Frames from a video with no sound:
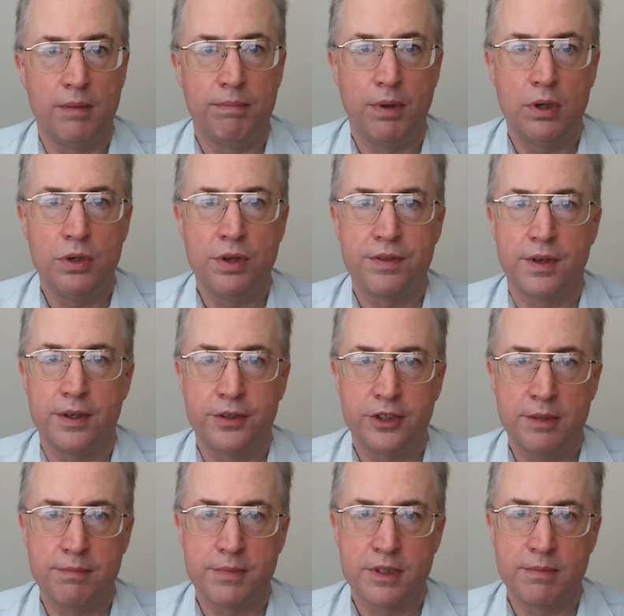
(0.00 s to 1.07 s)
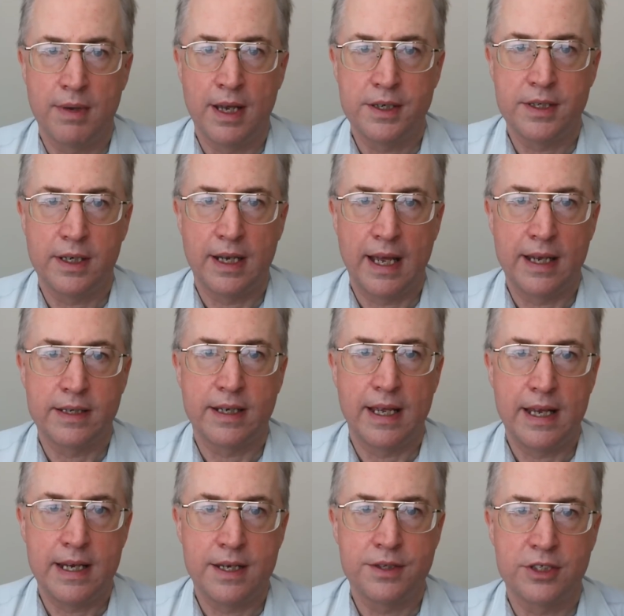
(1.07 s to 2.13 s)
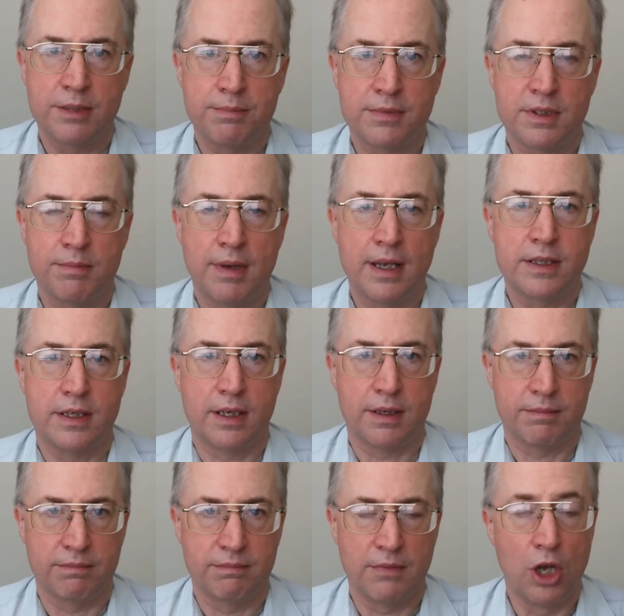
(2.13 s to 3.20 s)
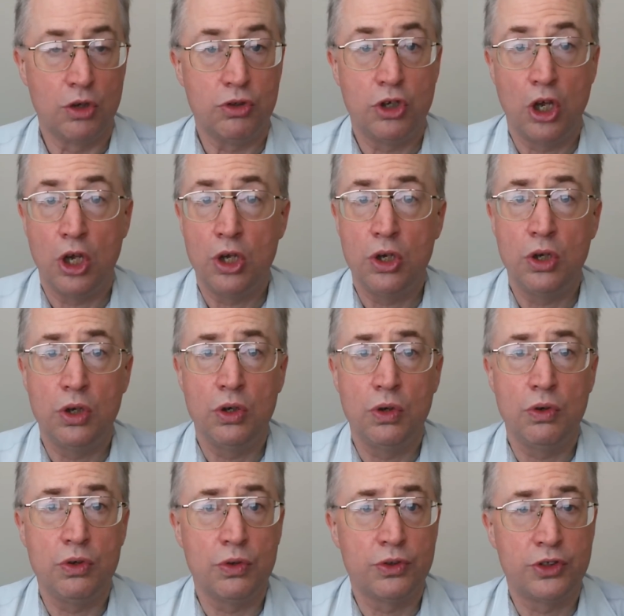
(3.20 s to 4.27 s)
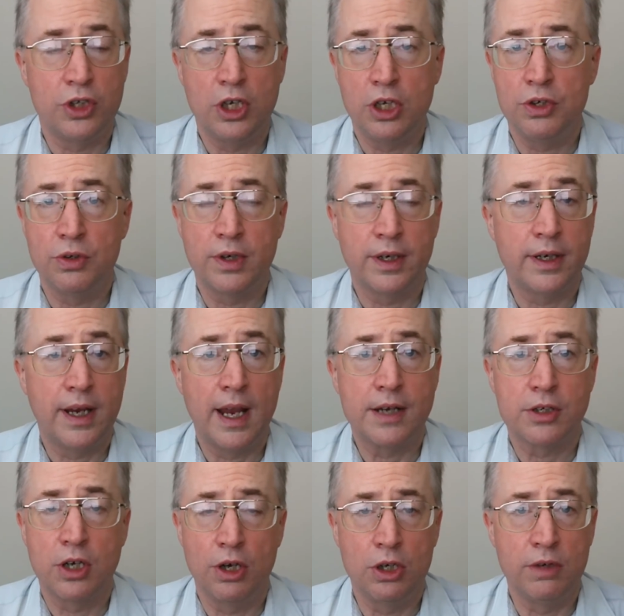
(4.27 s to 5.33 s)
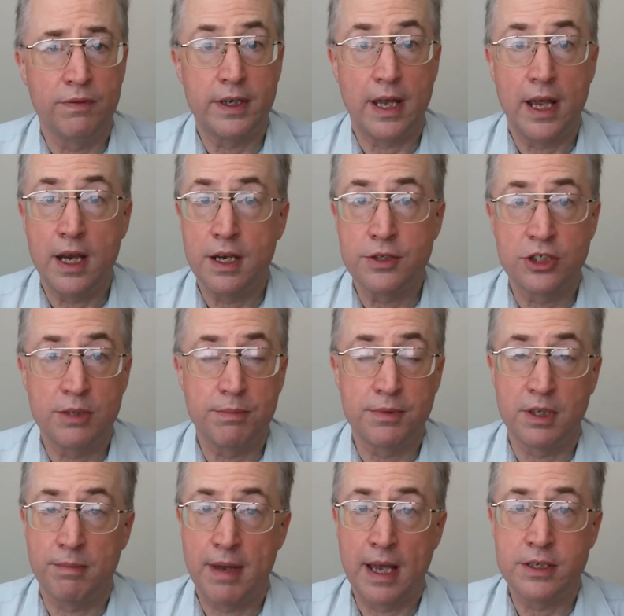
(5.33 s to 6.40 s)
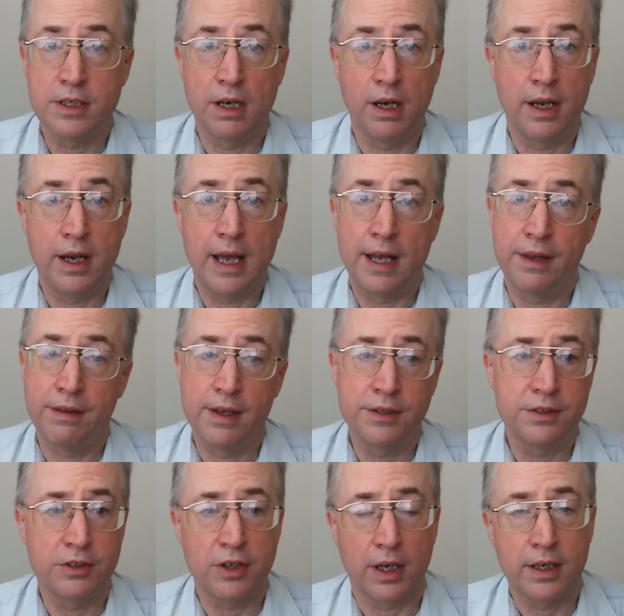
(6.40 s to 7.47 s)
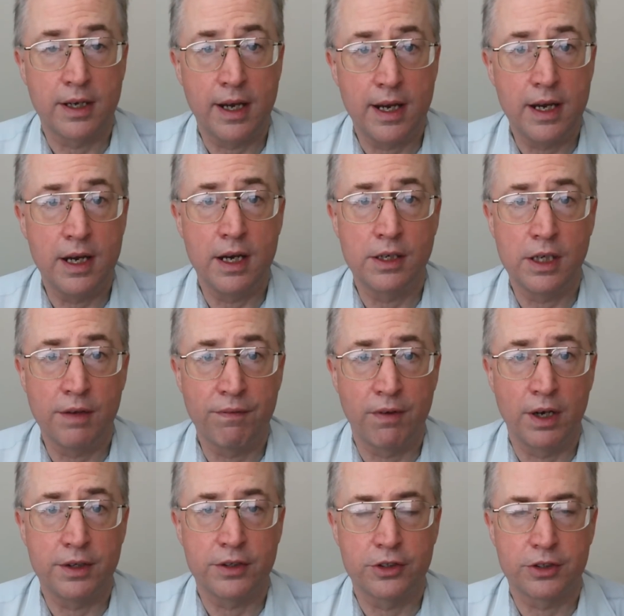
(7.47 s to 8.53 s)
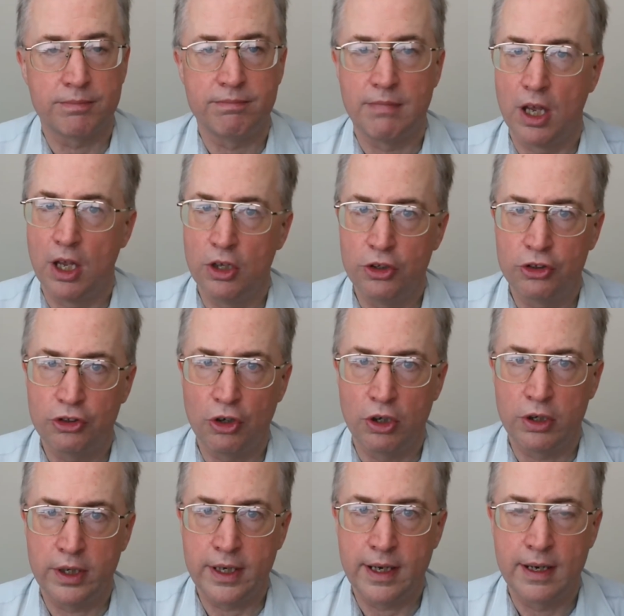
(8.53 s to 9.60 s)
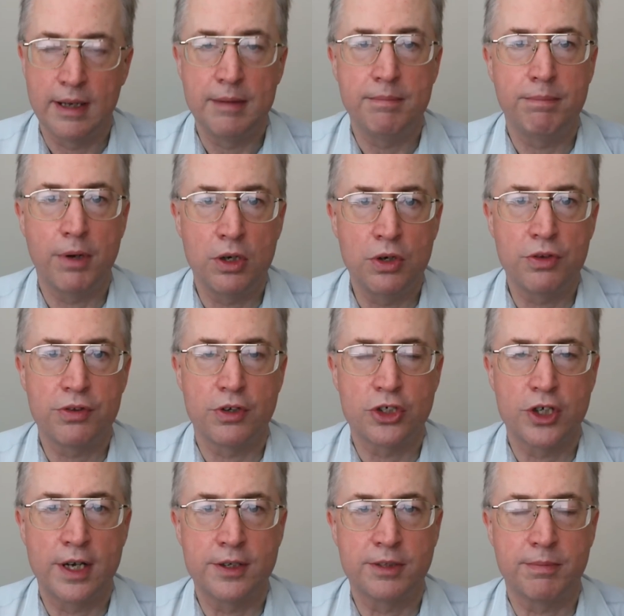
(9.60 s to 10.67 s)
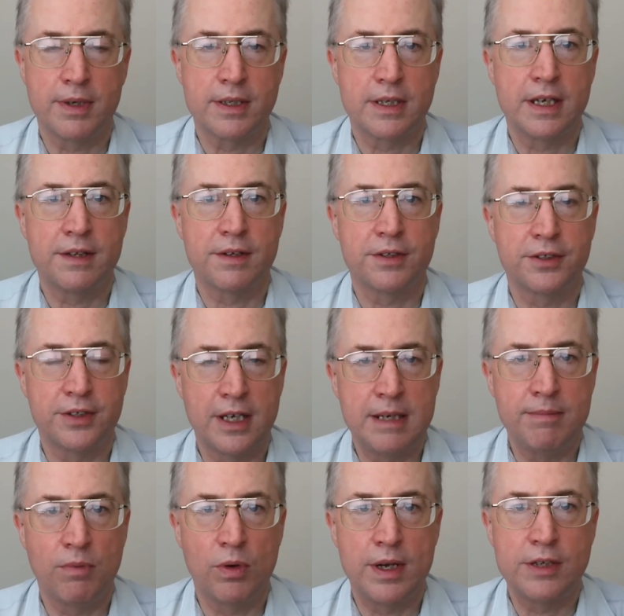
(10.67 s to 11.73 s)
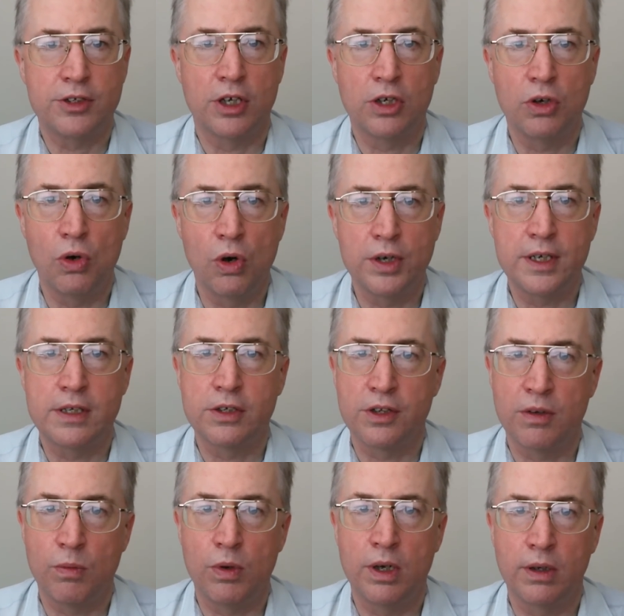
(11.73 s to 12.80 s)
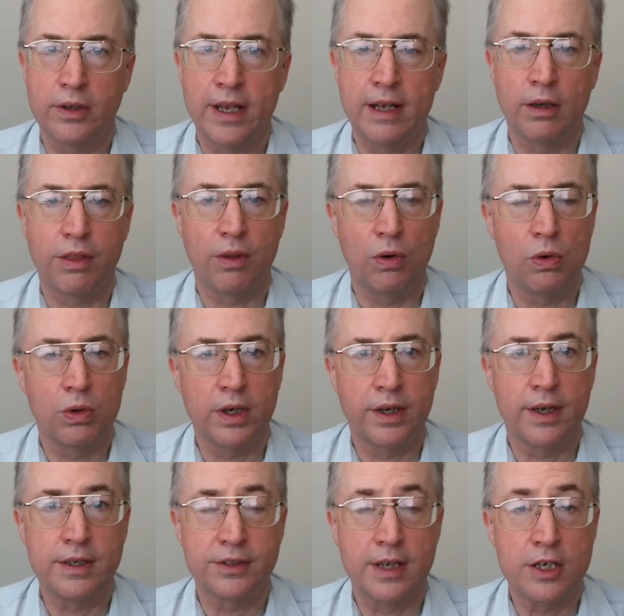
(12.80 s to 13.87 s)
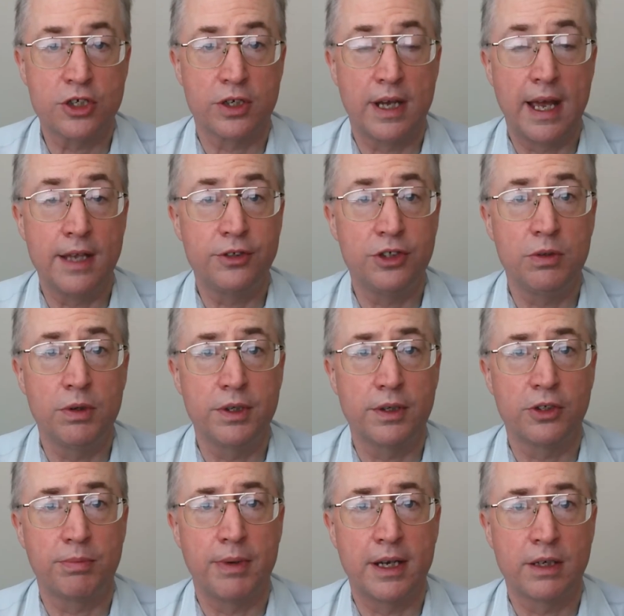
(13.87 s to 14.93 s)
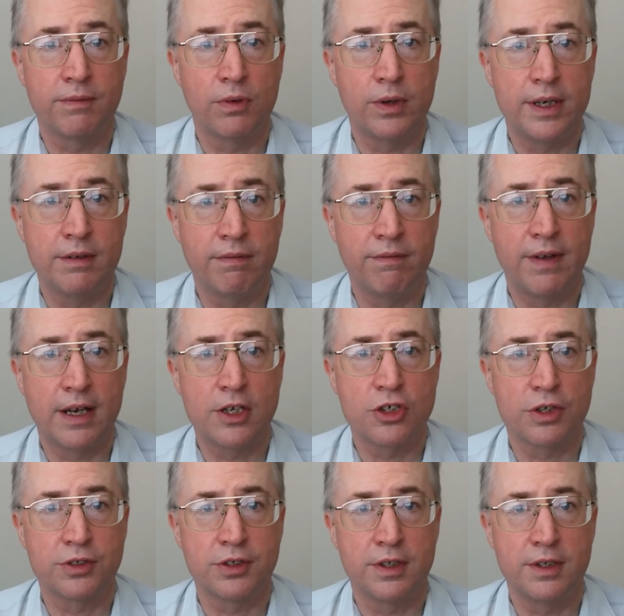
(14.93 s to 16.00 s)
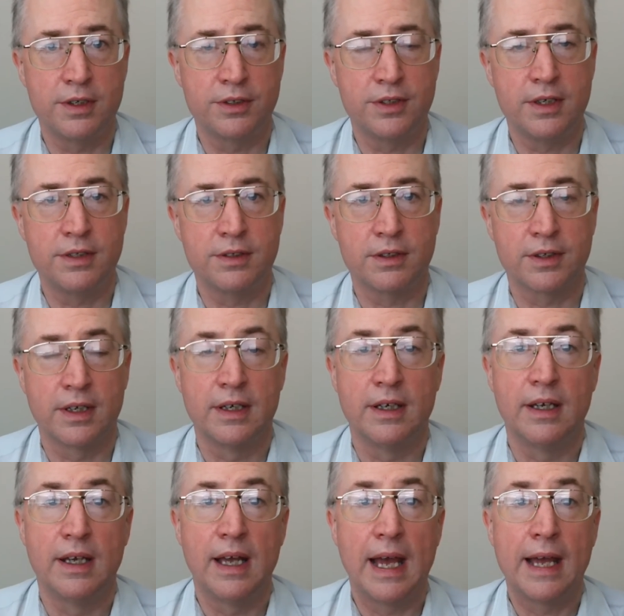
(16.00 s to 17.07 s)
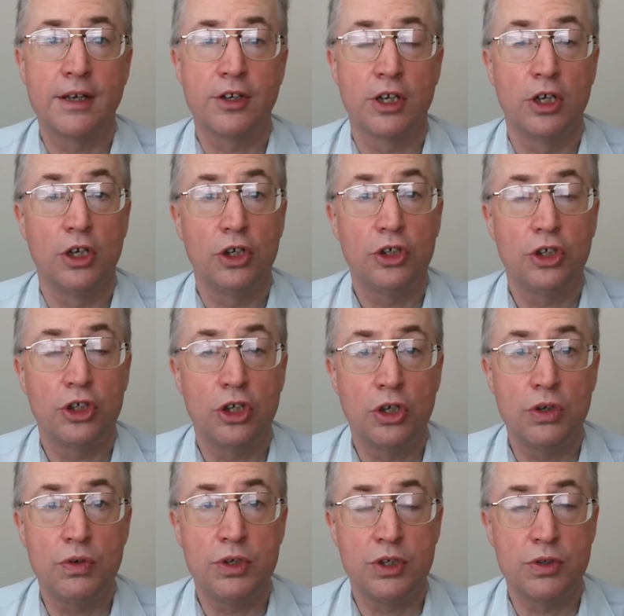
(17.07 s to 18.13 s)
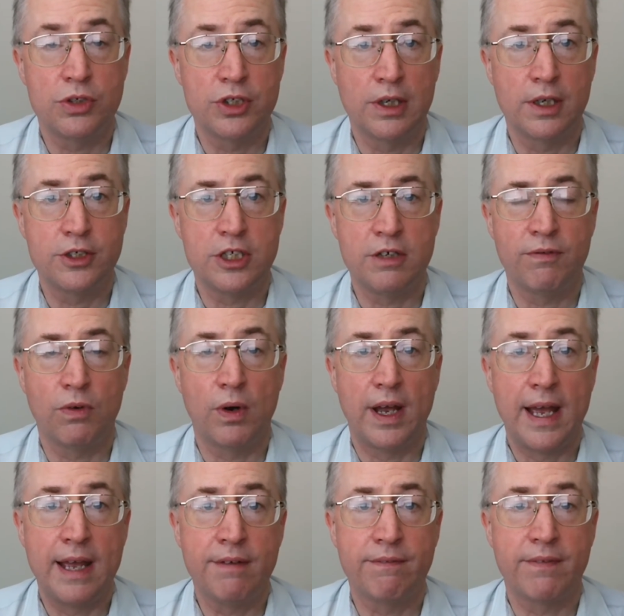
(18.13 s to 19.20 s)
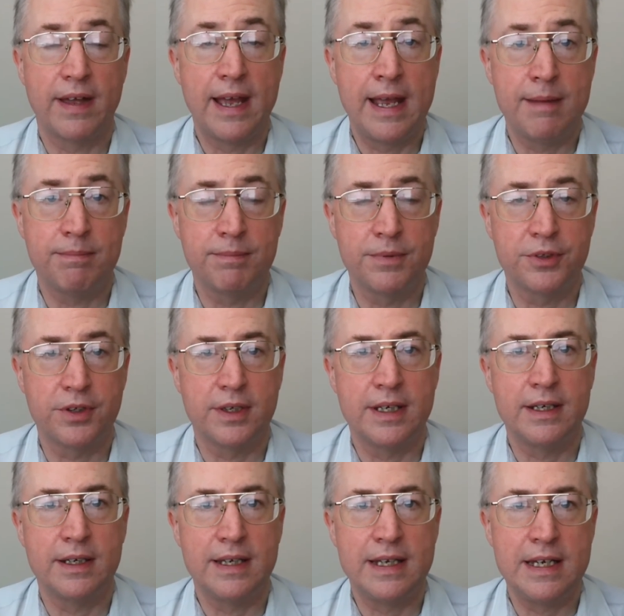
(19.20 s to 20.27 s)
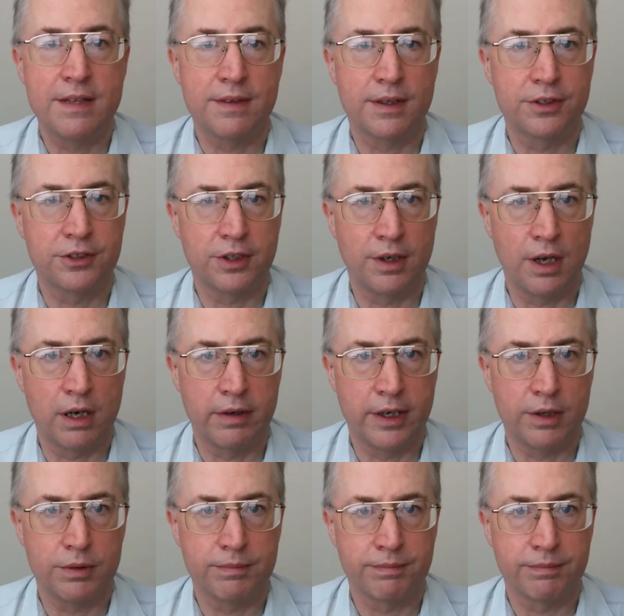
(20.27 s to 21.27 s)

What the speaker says: Both symptomatic and asymptomatic. No, you see, you can get asymptomatically, and this is a key difference. Sorry, both transmit in the same ways according to the World Health Organization, as you would expect for infectious diseases, and no utility for FMs in either scenario.